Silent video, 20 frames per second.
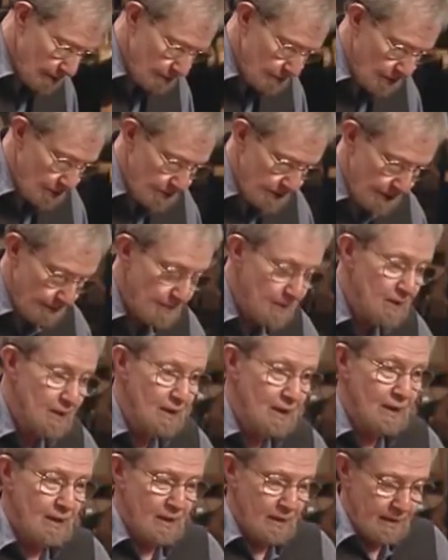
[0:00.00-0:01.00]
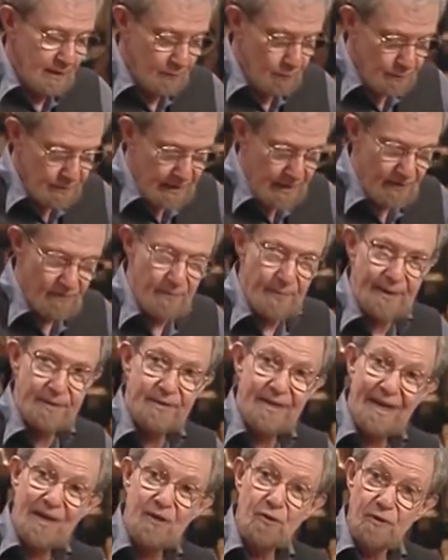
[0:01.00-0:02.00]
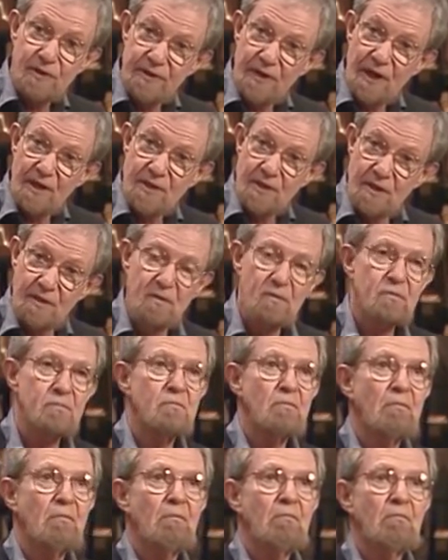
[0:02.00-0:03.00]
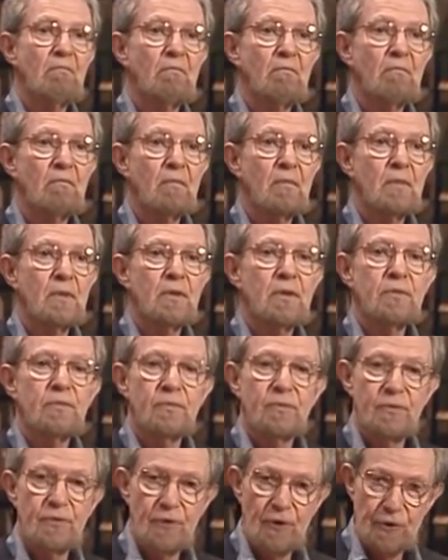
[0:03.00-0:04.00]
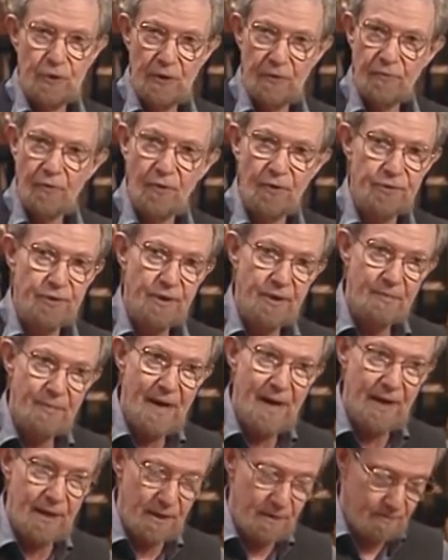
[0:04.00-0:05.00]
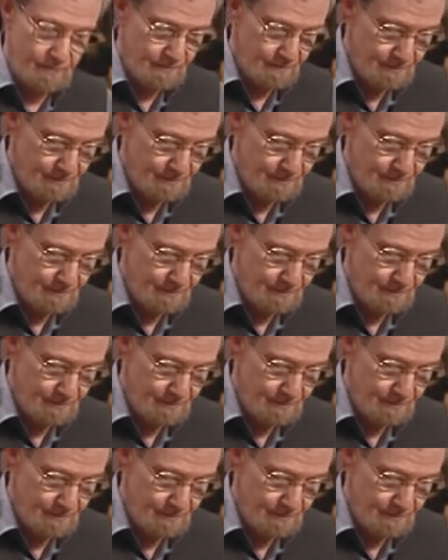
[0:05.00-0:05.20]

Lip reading: The whole arm goes up. And when you have about 10 or a dozen, turn over onto the